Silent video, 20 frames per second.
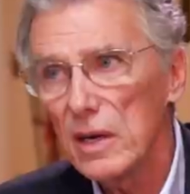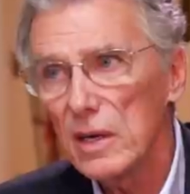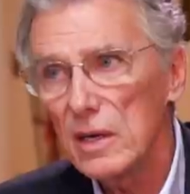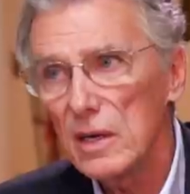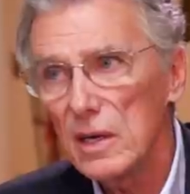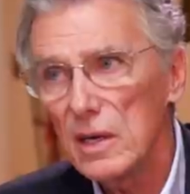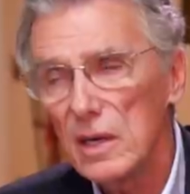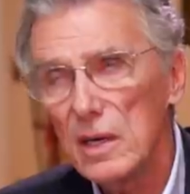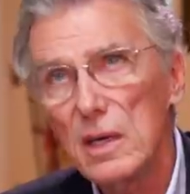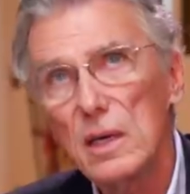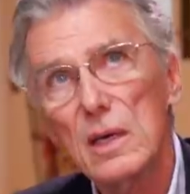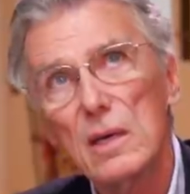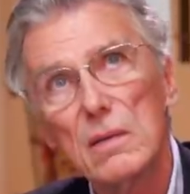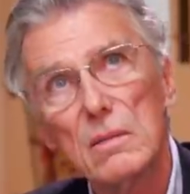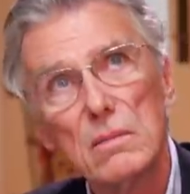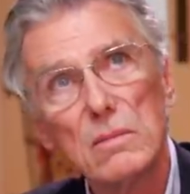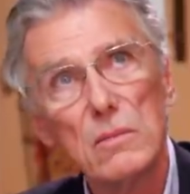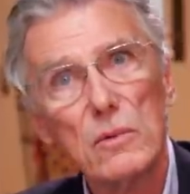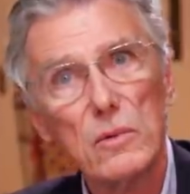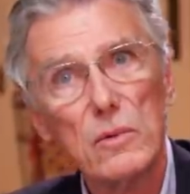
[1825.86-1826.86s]
90,
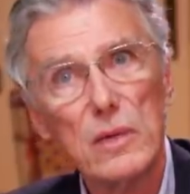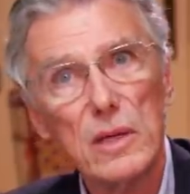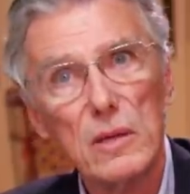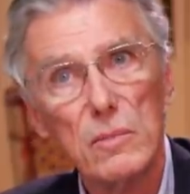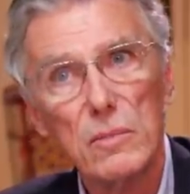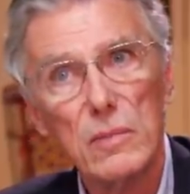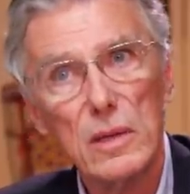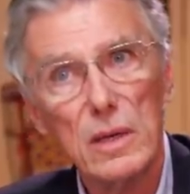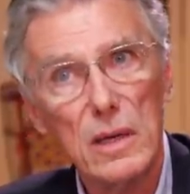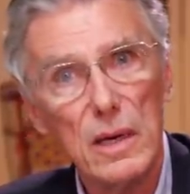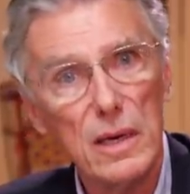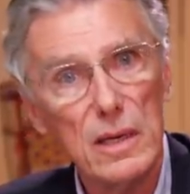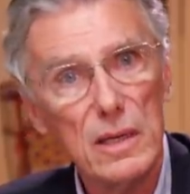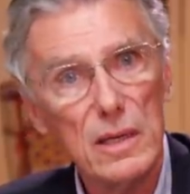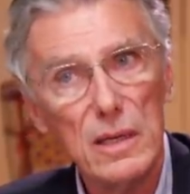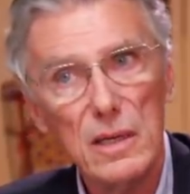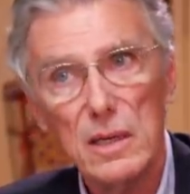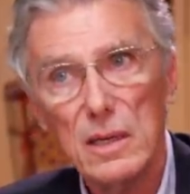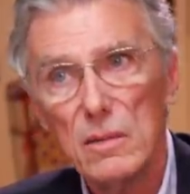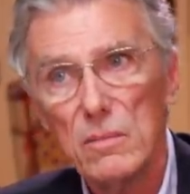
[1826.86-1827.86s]
what would that be,
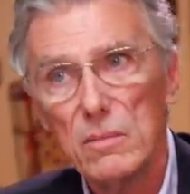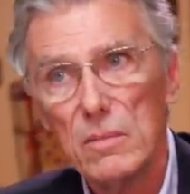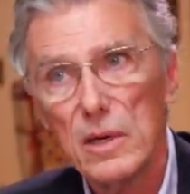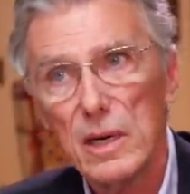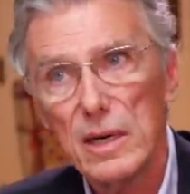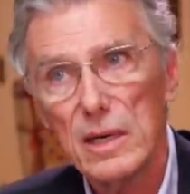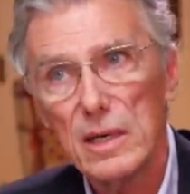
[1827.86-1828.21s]
92,